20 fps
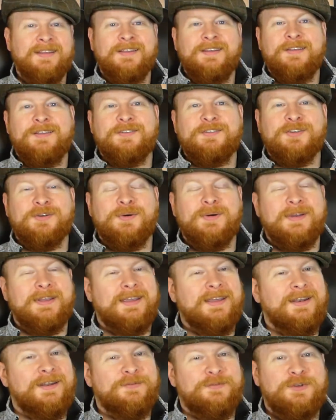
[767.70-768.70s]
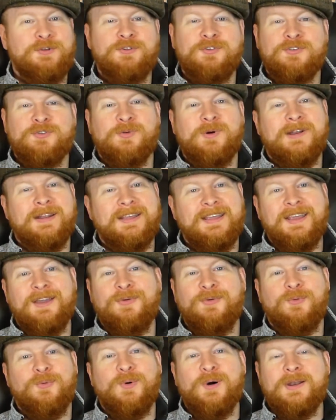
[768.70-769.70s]
So again, if you just want to
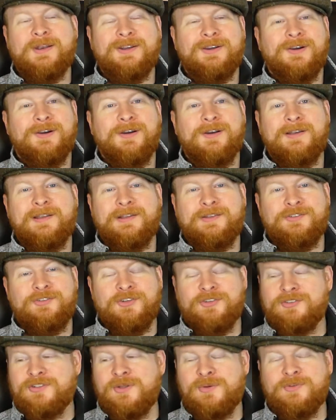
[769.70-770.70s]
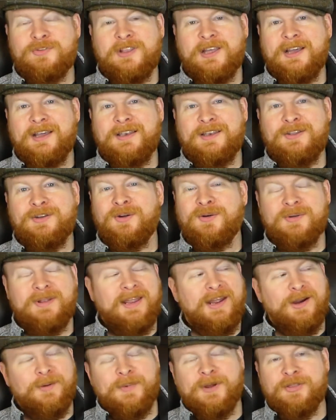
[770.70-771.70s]
get one card and just use that and you don't
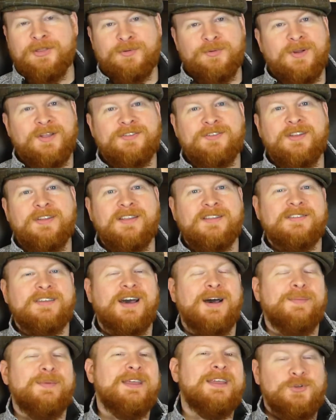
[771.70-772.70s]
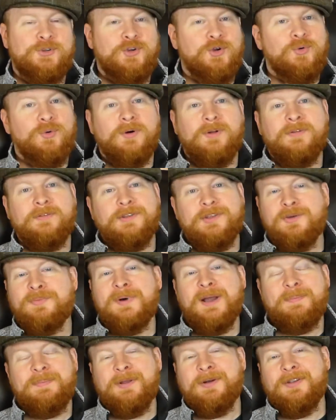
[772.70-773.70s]
care about the rest of this hobby, cool, you
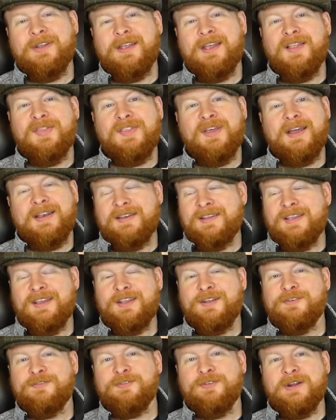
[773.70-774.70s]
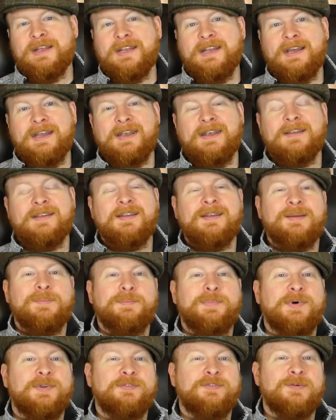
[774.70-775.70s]
might be able to hit that and get your free night.
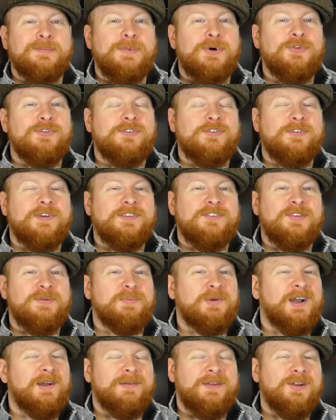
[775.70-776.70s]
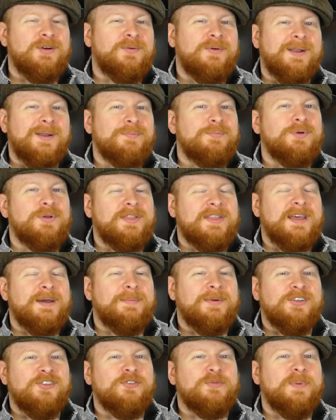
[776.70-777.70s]
But for most of us, you probably don't want to put that
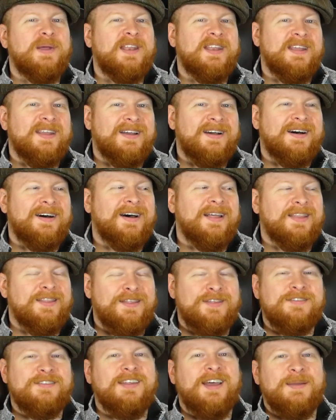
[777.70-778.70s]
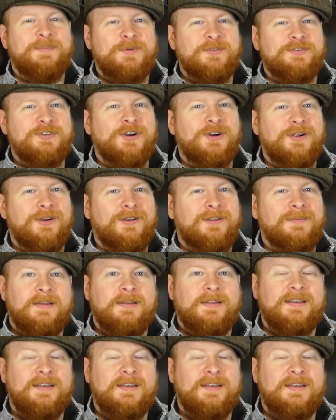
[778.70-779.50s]
much spending on this type of card.